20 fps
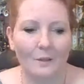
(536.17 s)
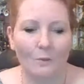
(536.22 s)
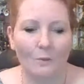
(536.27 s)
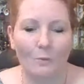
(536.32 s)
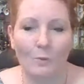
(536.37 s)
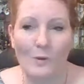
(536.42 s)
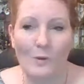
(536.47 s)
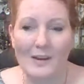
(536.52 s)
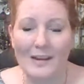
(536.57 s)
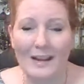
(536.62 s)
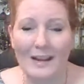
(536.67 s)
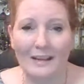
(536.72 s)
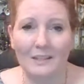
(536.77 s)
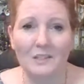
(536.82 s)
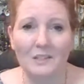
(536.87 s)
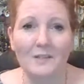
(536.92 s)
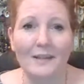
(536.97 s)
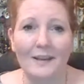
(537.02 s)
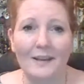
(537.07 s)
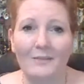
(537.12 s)
we
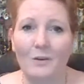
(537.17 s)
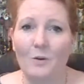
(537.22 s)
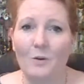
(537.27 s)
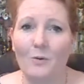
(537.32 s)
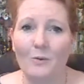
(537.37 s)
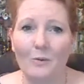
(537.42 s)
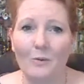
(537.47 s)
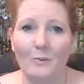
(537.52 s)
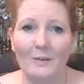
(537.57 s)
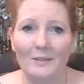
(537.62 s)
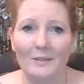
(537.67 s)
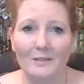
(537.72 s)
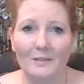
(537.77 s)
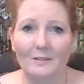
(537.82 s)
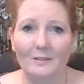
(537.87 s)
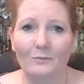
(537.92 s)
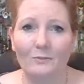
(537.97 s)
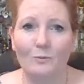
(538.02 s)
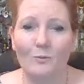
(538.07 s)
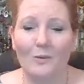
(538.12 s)
actually have a whole bunch
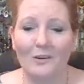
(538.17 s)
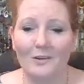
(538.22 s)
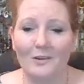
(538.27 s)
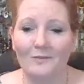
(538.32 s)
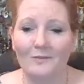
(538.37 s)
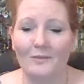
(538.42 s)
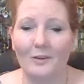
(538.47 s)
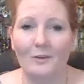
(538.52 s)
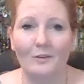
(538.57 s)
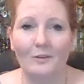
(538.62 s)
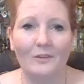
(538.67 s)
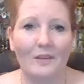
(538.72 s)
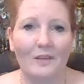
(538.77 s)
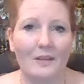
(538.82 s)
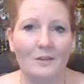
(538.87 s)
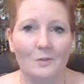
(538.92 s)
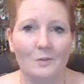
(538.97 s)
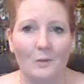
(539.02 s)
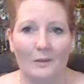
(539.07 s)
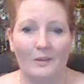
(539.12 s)
of waterfalls
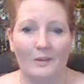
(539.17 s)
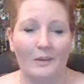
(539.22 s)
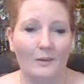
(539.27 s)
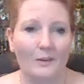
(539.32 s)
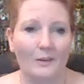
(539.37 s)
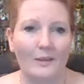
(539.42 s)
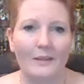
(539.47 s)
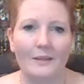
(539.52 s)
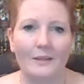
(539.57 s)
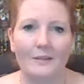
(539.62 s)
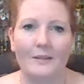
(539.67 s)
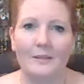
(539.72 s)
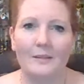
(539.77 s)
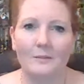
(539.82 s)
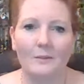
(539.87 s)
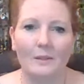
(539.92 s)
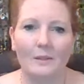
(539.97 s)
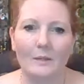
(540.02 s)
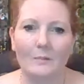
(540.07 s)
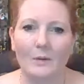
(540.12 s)
in North Carolina that are
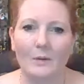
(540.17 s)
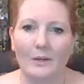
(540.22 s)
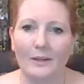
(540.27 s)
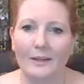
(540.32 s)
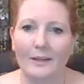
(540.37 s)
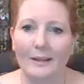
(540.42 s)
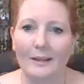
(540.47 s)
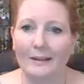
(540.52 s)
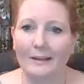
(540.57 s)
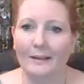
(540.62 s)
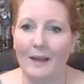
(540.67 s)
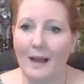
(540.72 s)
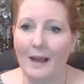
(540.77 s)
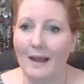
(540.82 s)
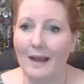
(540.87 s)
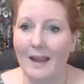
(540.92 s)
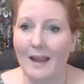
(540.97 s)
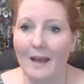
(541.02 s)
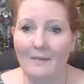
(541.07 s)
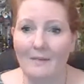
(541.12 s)
really pretty. And
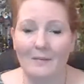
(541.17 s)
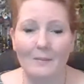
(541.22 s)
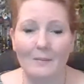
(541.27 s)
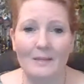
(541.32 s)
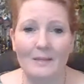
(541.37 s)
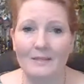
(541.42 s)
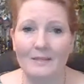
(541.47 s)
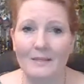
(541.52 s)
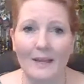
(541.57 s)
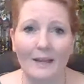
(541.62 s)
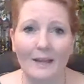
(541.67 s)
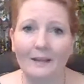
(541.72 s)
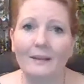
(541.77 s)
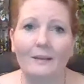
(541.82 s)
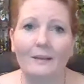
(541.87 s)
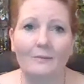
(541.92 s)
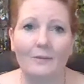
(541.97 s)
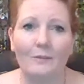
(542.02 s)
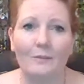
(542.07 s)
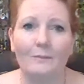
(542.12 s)
I haven't been to
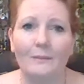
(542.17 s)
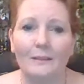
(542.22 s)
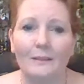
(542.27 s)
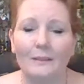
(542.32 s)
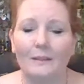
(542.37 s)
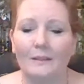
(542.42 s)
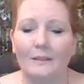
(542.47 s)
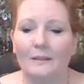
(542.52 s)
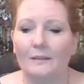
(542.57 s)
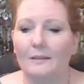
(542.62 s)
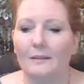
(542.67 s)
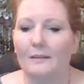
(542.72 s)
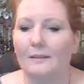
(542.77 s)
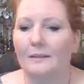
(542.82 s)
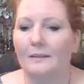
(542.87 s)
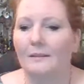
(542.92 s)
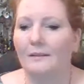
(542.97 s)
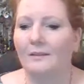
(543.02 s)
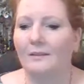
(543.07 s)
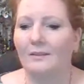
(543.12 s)
any of them.
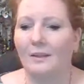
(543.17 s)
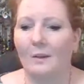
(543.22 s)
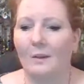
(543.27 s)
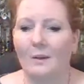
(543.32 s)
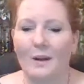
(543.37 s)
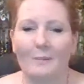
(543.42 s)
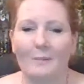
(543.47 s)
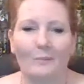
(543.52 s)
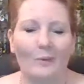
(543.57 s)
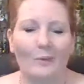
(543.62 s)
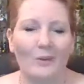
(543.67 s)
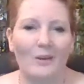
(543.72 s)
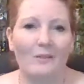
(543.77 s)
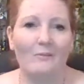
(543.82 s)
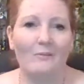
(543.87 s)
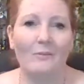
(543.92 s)
So I'm looking